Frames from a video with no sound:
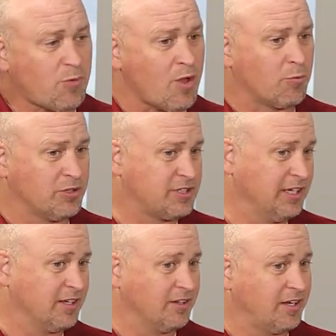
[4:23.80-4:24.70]
we're
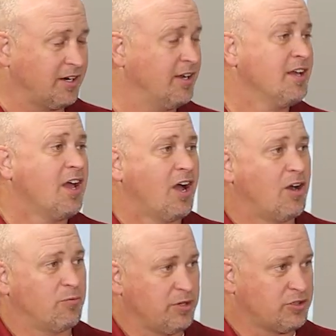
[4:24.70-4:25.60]
seeing a lot
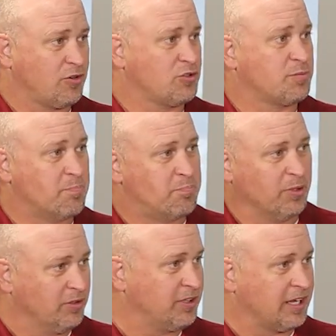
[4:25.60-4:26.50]
of research
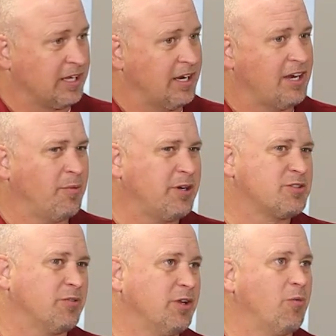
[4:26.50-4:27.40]
building, and nobody's
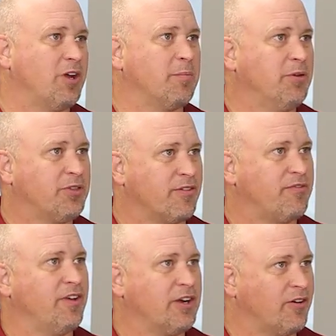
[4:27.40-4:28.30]
really wanting to put their
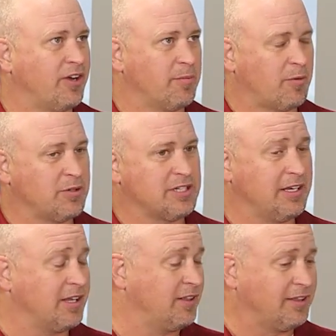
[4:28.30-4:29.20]
finger on it, but we're
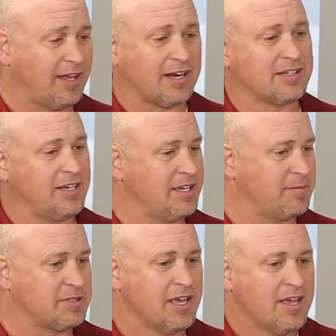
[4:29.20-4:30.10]
seeing a lot of
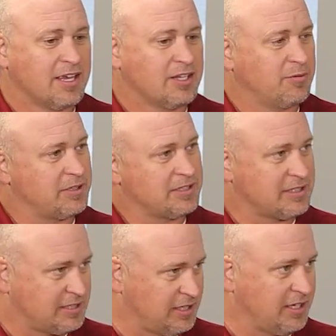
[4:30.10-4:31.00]
times, you know, with
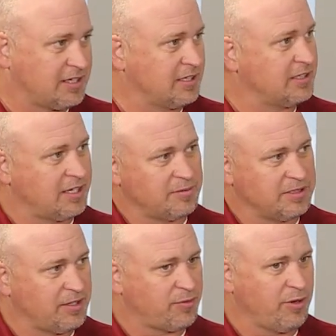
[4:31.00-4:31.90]
zinc and vitamin
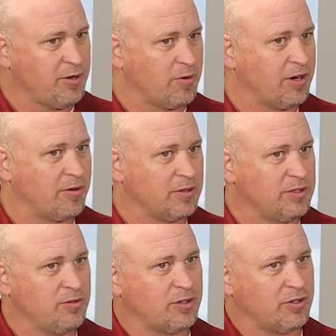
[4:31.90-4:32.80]
D3, where
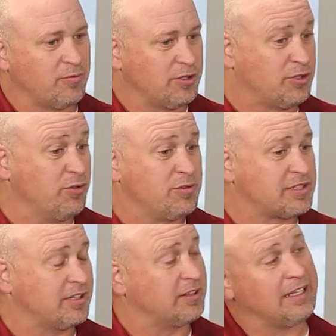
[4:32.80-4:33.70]
you can reduce
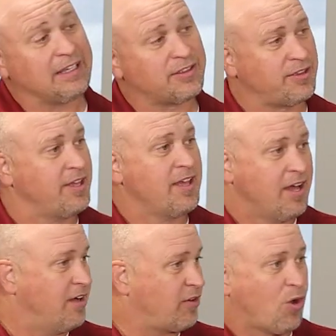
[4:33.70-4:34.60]
the length
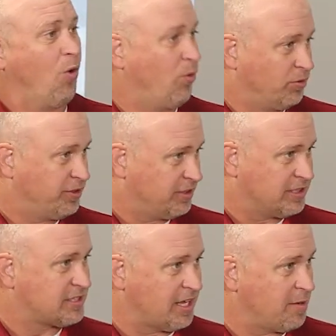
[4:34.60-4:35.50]
of a cold,
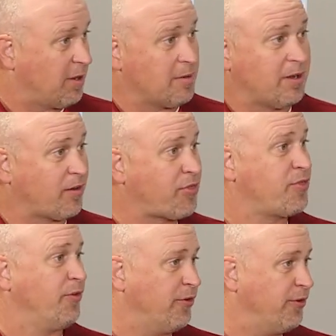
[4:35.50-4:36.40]
let's say, by about a
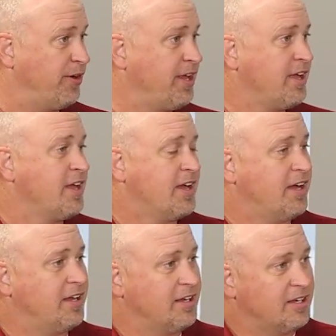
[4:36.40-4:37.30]
third.
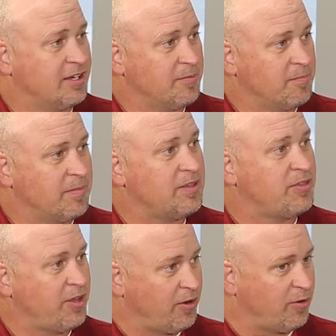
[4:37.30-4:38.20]

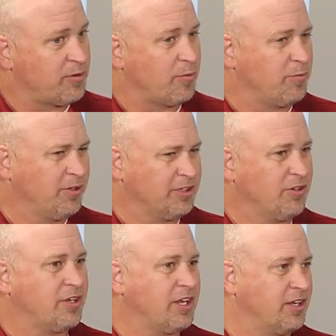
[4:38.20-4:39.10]
They're really
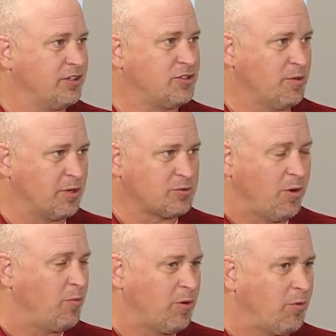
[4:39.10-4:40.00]
looking into, because
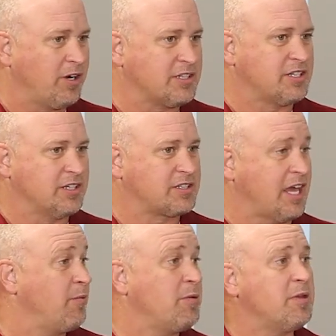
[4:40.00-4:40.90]
what we're wanting to see is,
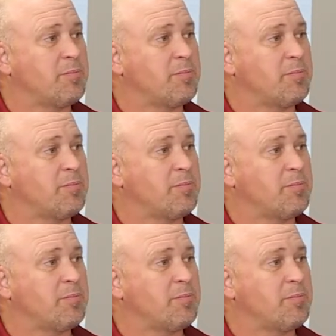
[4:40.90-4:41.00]
can we be